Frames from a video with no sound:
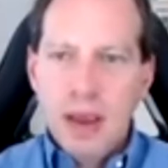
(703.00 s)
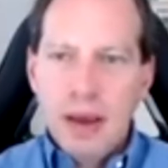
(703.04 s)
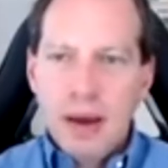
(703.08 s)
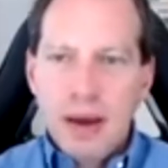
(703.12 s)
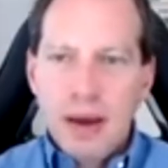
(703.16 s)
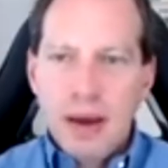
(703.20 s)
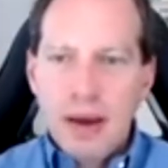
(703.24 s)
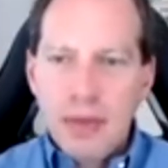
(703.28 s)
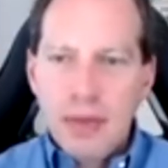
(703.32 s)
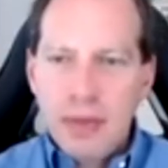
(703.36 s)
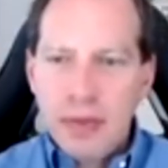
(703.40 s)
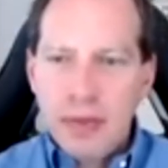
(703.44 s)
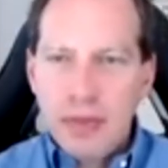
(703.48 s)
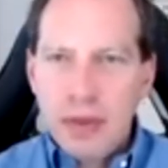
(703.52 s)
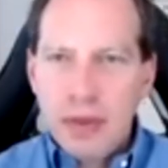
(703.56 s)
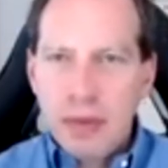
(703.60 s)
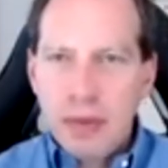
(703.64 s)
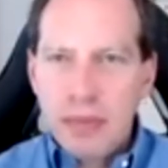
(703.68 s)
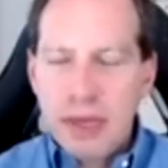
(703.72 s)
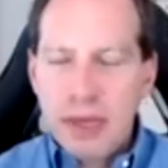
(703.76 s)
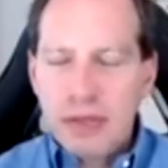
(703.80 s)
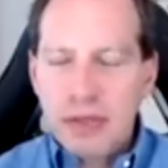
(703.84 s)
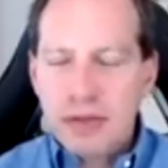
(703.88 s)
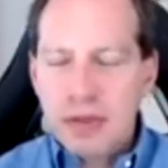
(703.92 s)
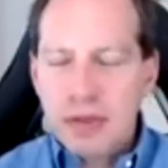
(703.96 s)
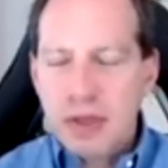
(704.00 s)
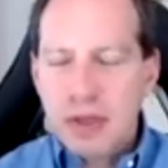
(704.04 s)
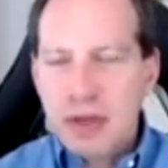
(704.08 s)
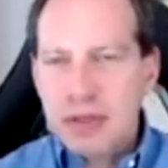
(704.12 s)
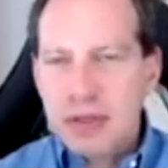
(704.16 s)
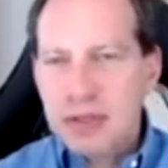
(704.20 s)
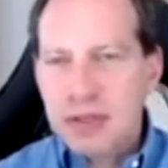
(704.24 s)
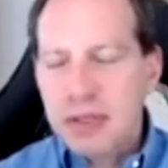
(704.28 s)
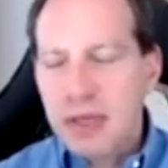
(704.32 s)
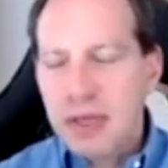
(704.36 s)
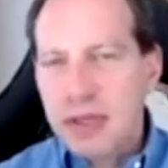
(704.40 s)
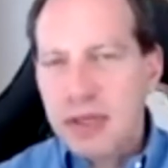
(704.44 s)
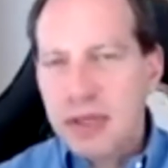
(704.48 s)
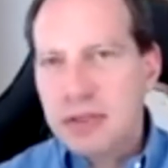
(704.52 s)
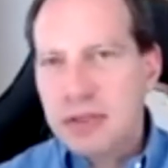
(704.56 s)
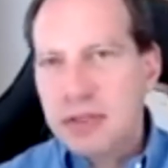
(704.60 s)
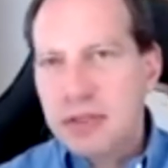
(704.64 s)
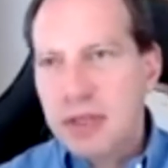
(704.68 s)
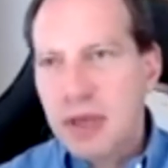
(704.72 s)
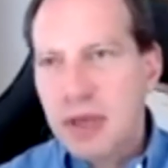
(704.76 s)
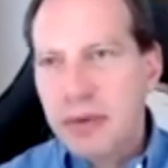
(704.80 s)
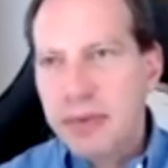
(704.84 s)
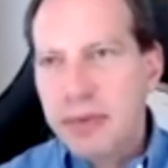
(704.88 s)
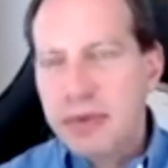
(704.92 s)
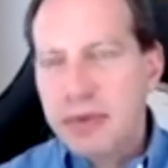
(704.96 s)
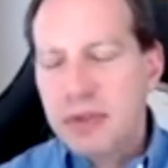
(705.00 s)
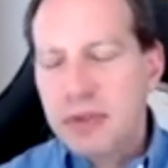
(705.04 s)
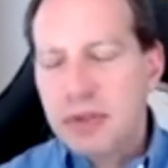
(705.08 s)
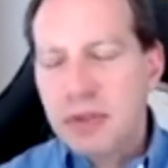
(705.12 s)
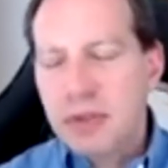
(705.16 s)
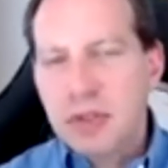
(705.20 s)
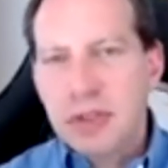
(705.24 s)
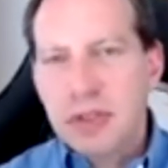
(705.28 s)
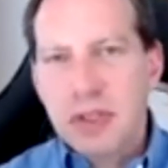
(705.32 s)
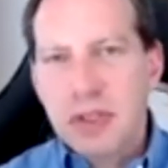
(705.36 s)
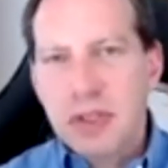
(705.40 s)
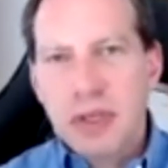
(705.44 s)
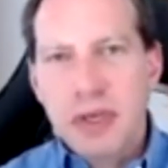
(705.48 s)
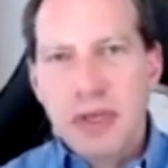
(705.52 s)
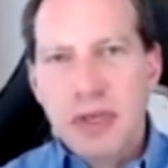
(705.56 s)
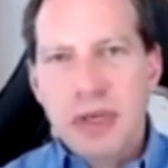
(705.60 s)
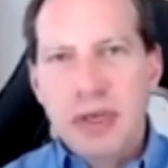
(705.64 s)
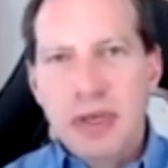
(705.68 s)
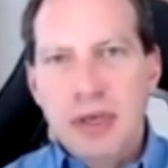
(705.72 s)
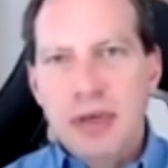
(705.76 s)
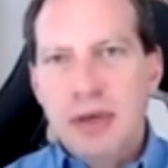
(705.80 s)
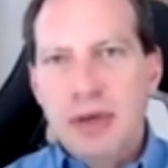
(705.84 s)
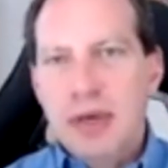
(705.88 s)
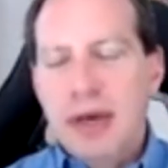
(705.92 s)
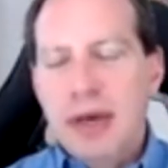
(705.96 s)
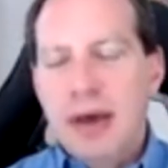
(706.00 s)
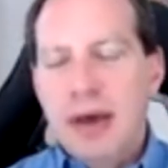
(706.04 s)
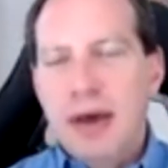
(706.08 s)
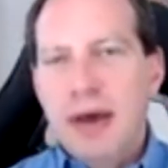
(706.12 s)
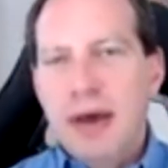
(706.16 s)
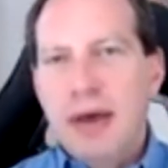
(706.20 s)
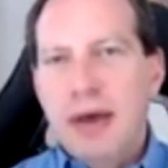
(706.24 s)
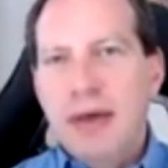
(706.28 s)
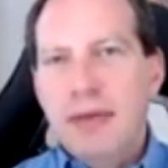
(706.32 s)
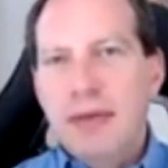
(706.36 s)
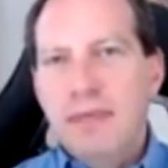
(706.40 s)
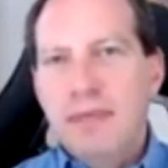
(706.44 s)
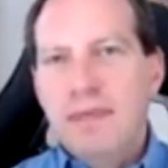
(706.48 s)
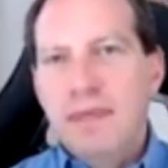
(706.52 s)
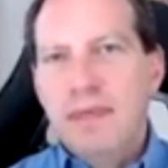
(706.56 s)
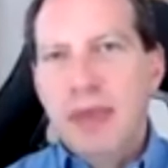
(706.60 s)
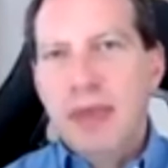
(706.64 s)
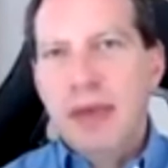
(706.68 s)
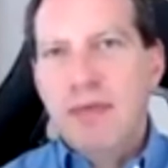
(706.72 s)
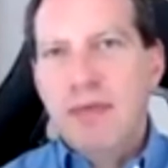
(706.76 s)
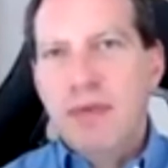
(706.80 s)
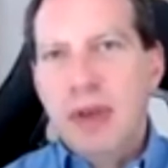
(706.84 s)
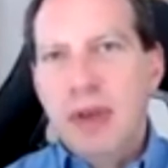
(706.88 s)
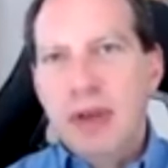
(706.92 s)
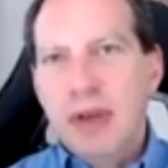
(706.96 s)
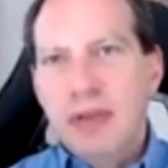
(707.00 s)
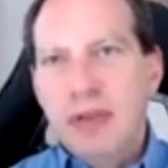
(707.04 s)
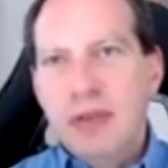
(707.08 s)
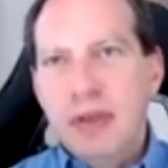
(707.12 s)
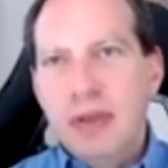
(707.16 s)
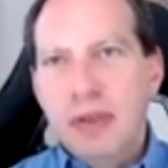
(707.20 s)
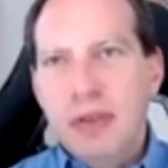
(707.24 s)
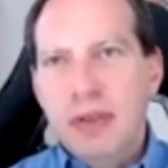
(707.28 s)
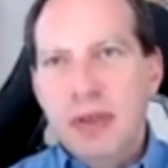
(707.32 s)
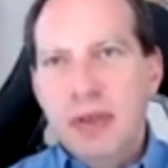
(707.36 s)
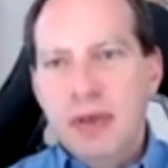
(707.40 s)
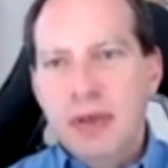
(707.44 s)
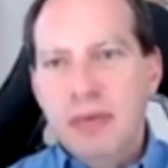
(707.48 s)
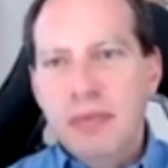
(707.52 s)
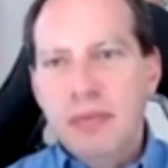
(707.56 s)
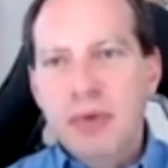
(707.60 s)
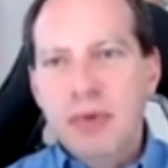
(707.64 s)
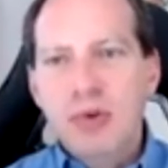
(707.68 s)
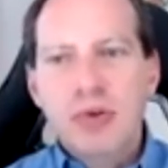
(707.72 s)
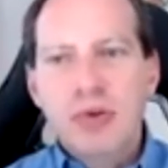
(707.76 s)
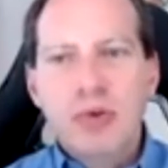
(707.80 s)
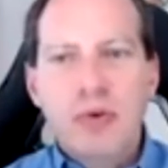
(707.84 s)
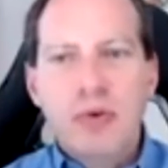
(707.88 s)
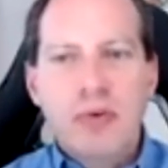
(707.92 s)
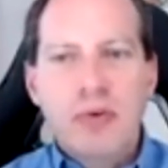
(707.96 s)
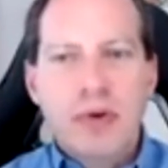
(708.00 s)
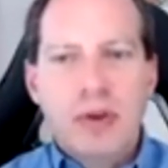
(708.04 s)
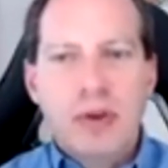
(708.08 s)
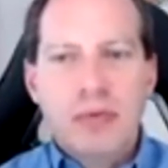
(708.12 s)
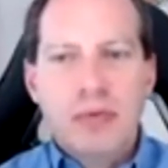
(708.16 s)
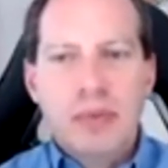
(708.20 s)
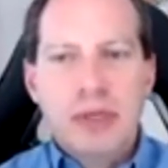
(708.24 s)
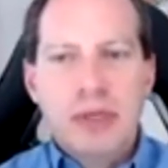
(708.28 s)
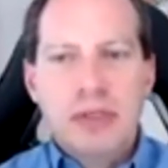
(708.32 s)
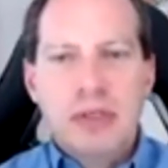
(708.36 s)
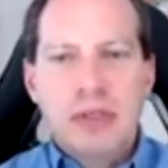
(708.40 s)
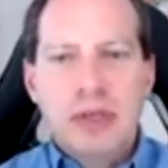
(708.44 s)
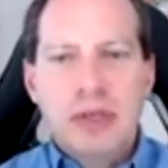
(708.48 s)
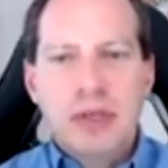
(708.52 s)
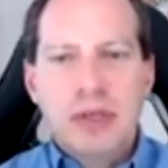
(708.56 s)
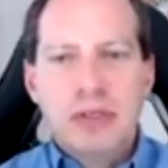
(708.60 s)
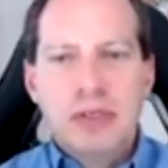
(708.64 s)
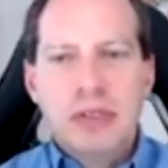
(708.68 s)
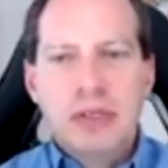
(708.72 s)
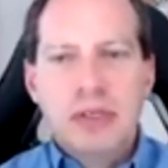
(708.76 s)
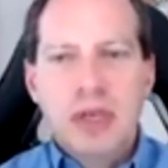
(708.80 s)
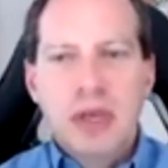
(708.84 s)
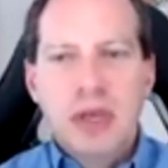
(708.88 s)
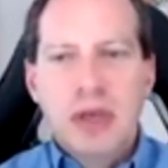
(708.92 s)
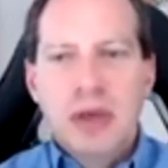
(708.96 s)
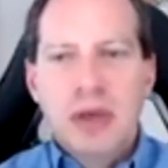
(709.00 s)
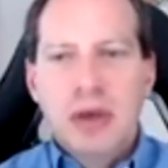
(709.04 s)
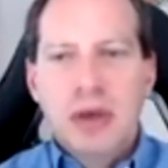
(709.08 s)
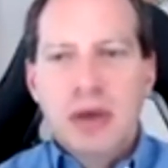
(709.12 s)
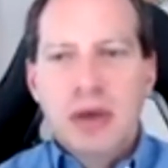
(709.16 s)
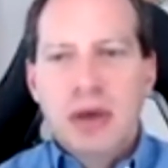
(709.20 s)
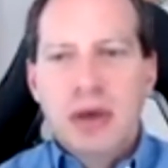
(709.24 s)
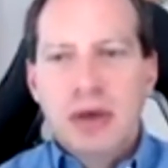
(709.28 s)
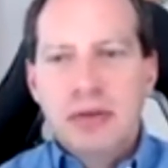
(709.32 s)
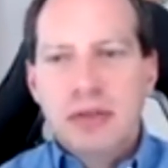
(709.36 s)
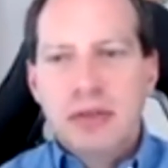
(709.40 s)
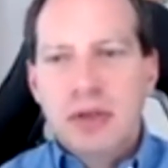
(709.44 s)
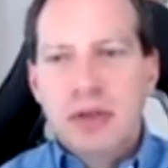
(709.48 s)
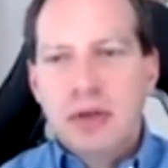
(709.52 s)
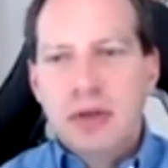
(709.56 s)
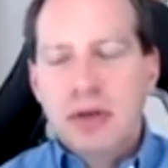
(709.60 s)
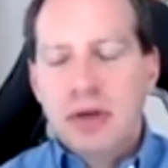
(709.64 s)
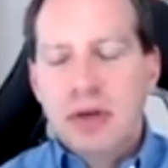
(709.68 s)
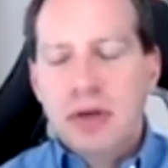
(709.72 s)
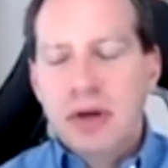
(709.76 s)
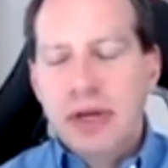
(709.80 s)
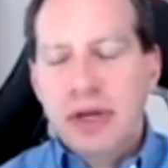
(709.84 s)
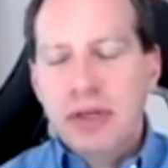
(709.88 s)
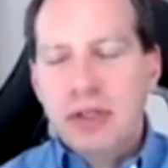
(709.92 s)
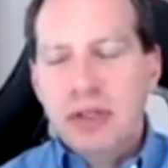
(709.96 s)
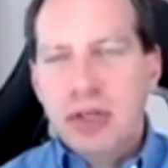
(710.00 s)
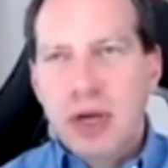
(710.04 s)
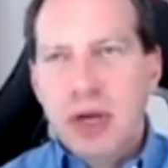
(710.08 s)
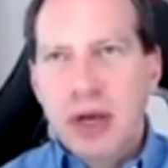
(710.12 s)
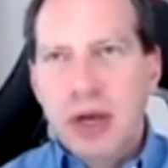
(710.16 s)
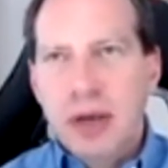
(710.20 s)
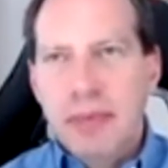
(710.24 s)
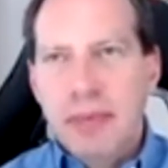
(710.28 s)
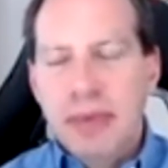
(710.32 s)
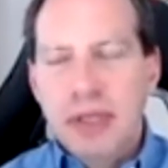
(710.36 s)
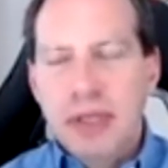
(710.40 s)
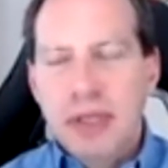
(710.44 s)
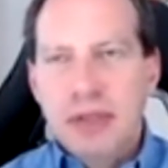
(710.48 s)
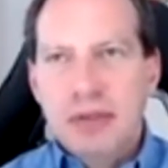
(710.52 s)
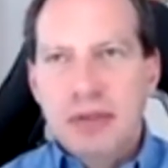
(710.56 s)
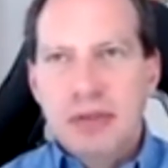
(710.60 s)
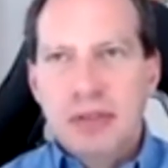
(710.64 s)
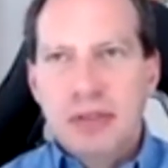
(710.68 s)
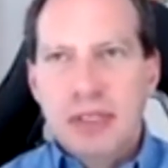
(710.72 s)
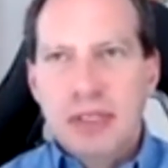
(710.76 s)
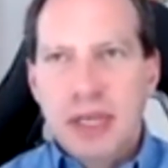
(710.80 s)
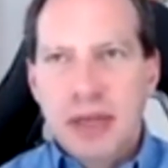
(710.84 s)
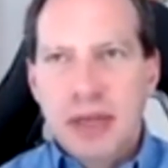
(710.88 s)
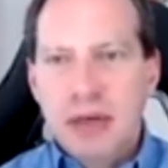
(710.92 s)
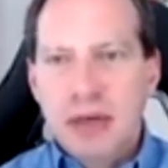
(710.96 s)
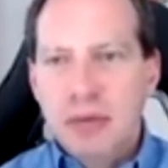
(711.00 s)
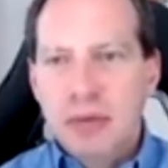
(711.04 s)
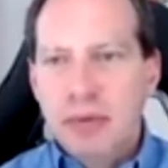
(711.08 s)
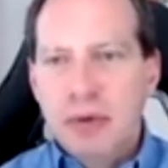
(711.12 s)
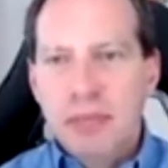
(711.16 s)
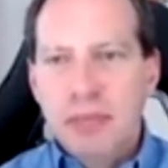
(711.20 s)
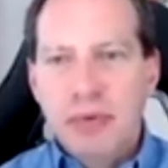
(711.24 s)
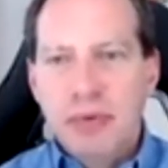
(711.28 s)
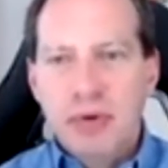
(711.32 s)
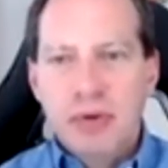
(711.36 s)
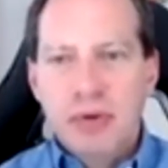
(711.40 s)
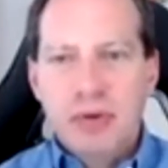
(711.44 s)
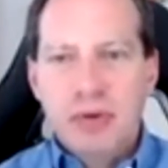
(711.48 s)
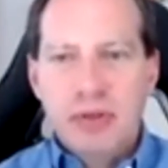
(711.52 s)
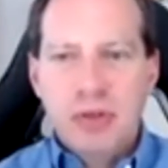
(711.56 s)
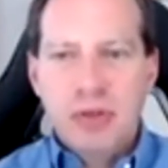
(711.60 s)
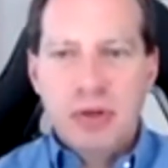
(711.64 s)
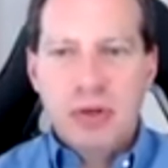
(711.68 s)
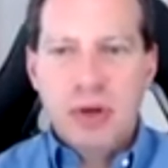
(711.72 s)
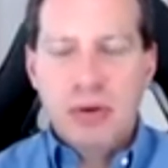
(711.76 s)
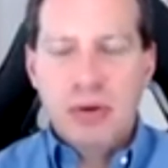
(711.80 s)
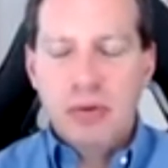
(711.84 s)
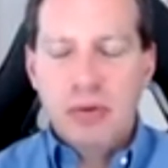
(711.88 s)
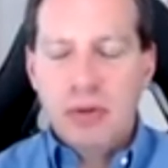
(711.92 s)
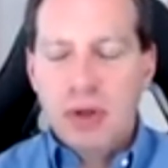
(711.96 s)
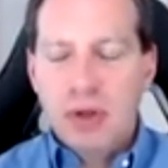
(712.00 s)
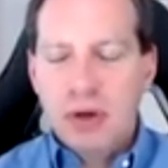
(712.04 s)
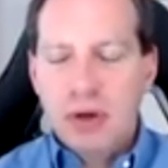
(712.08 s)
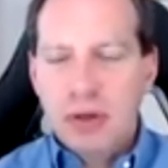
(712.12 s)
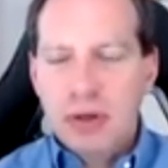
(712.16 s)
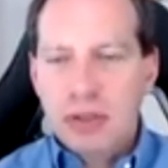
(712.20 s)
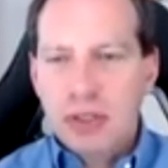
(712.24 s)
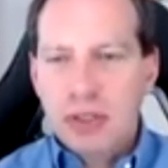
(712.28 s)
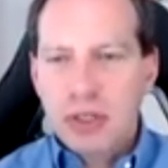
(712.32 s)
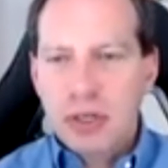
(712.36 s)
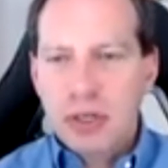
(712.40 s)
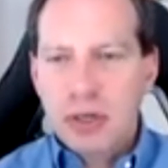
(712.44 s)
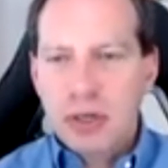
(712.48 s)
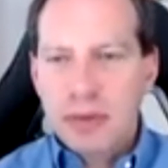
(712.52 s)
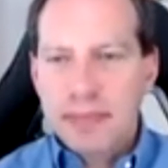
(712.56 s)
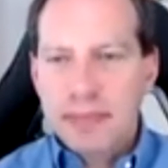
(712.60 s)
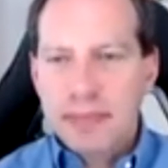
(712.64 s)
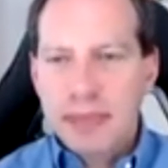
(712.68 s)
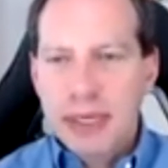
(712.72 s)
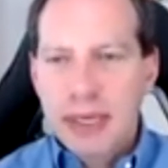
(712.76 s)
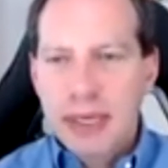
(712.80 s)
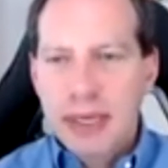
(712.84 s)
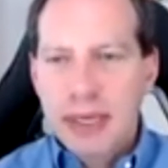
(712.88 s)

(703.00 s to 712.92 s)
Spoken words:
I think that makes a lot of sense. I mean, certainly, if anything, the mutual fund business has done a great job in saying to people you should own long term.